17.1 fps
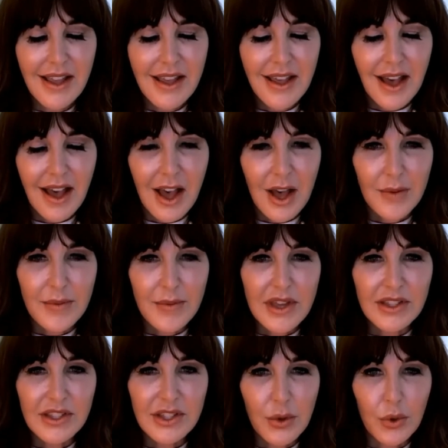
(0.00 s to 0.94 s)

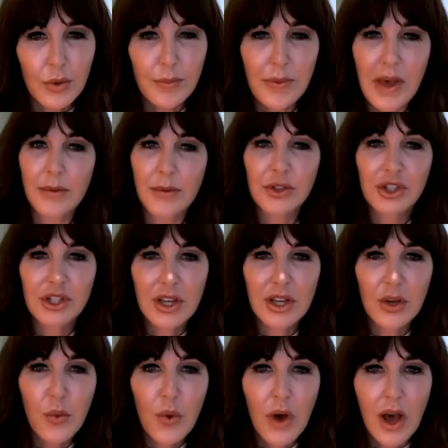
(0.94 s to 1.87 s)
And so we're
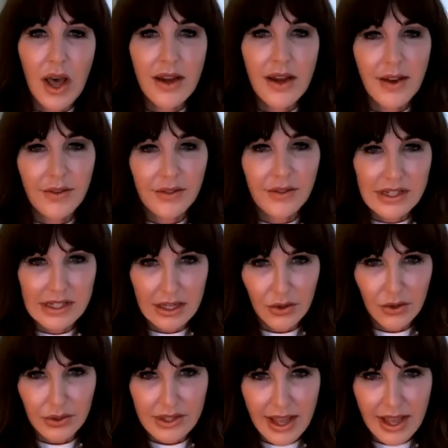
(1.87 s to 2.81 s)
publishing one every
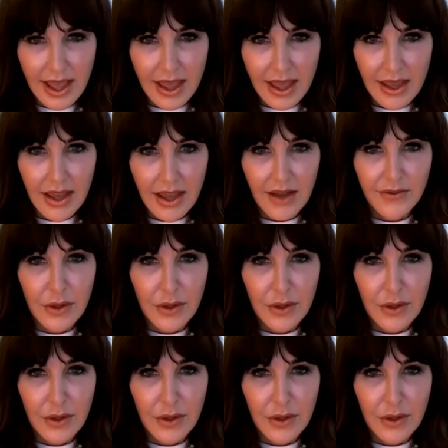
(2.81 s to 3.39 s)
single day of the